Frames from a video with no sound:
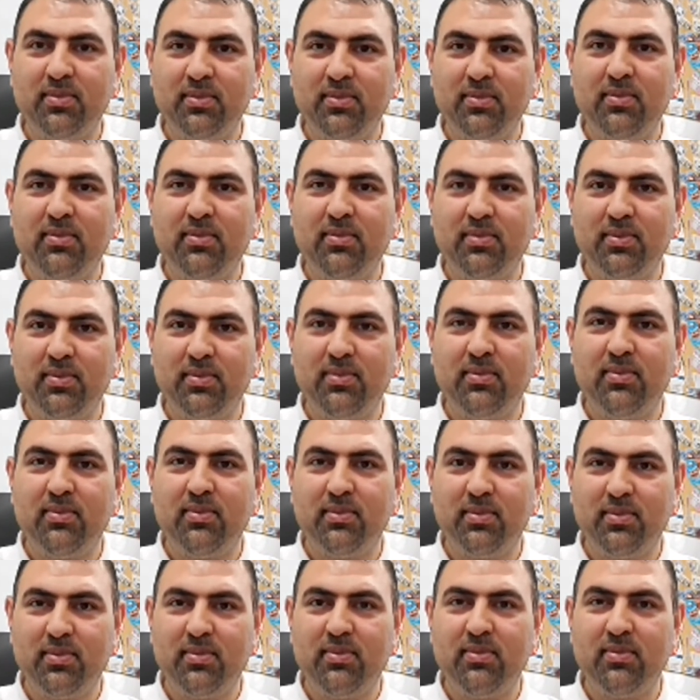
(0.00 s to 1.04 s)

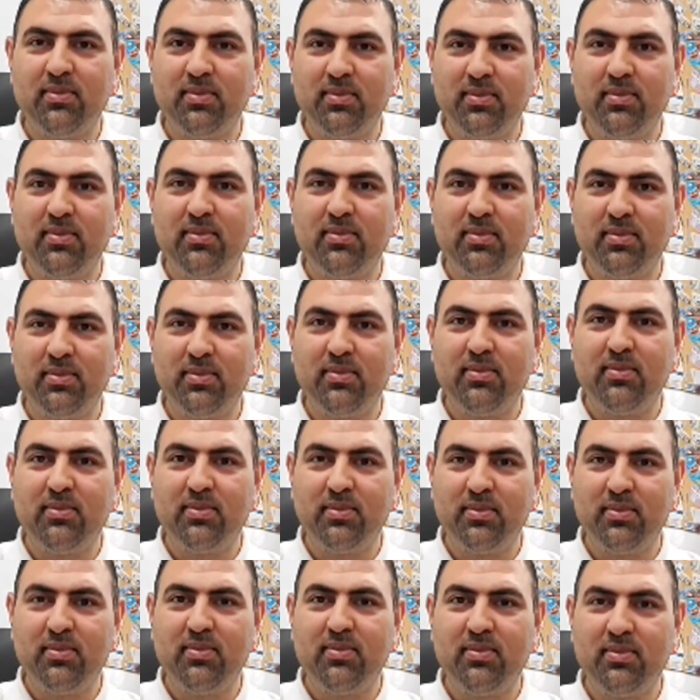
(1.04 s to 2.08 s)

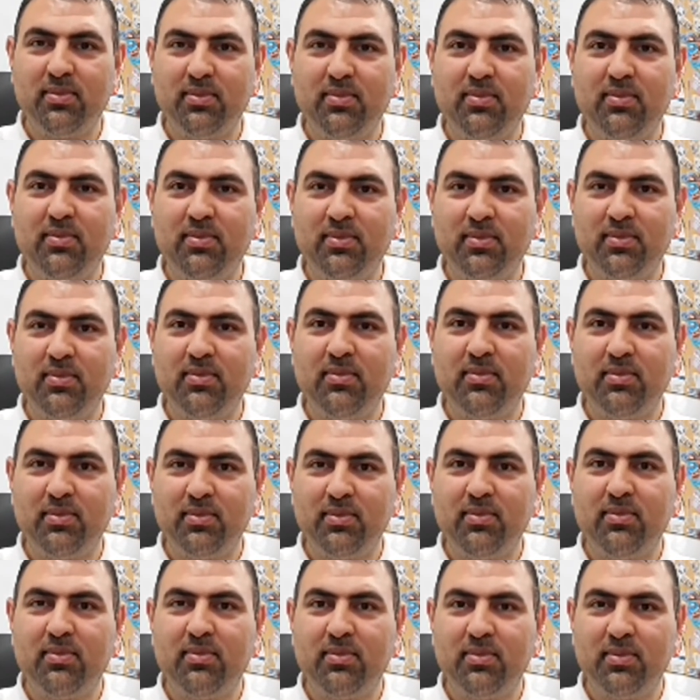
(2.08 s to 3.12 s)

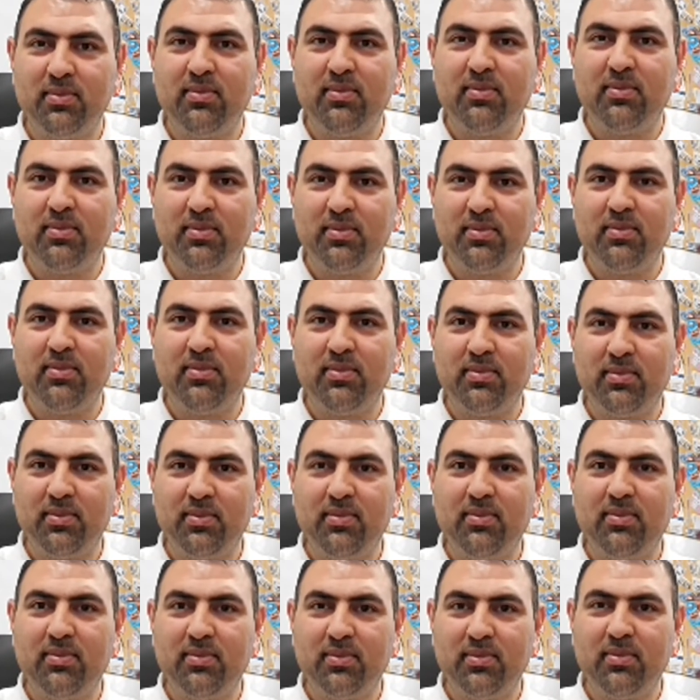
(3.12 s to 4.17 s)

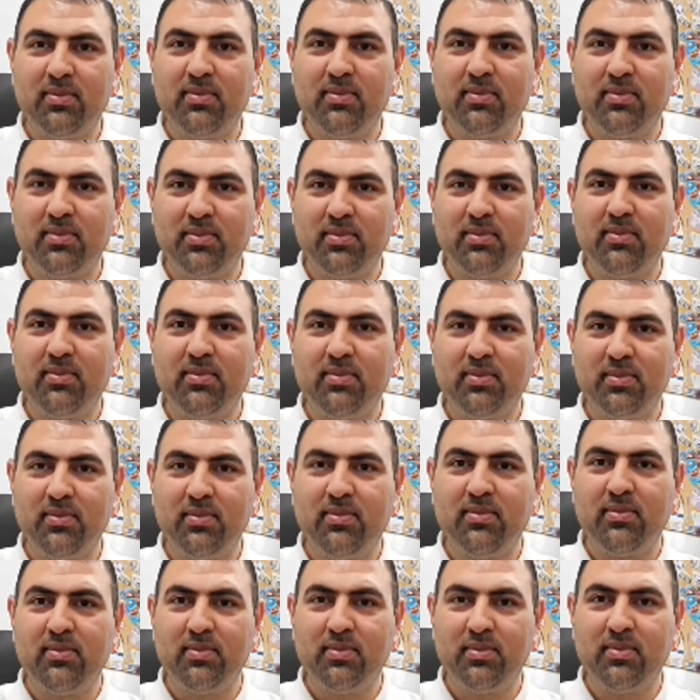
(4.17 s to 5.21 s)

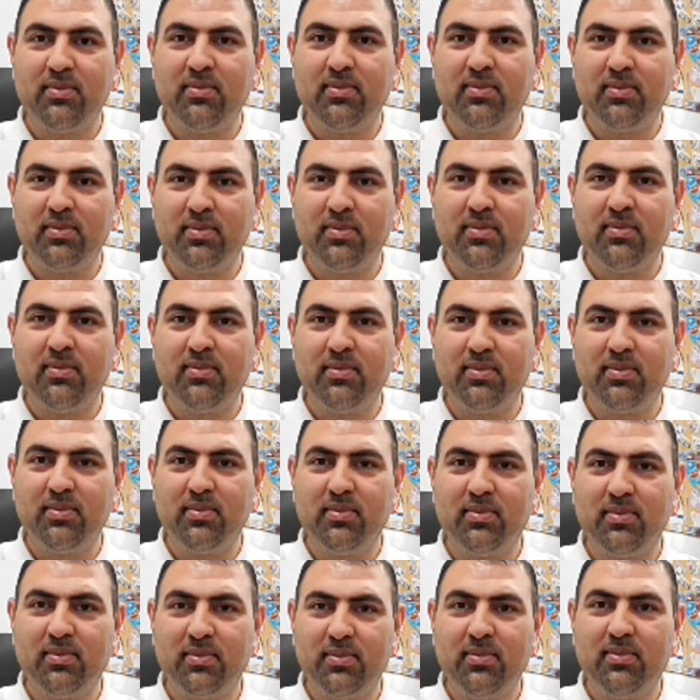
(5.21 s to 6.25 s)

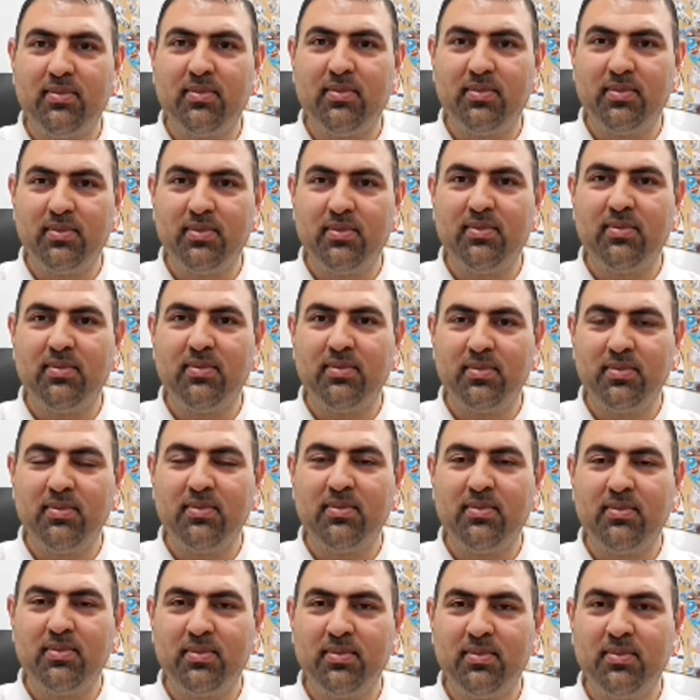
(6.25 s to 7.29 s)

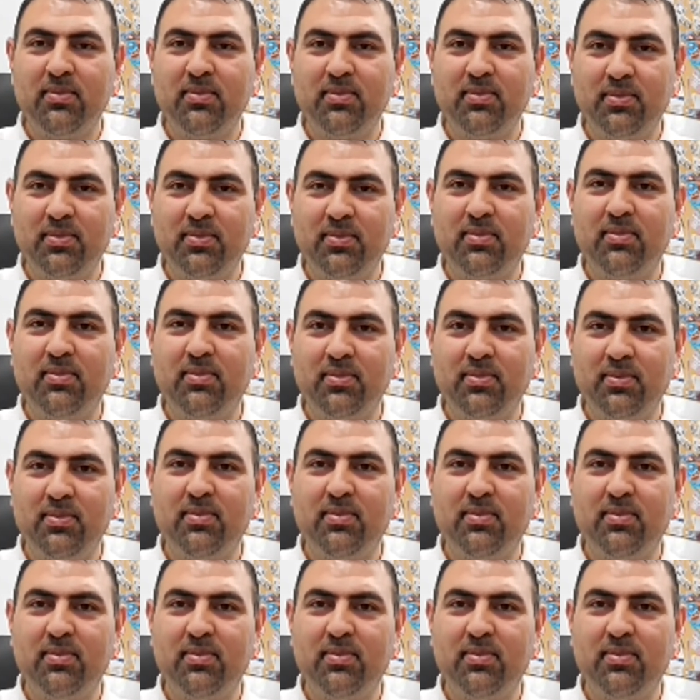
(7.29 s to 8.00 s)
[no speech]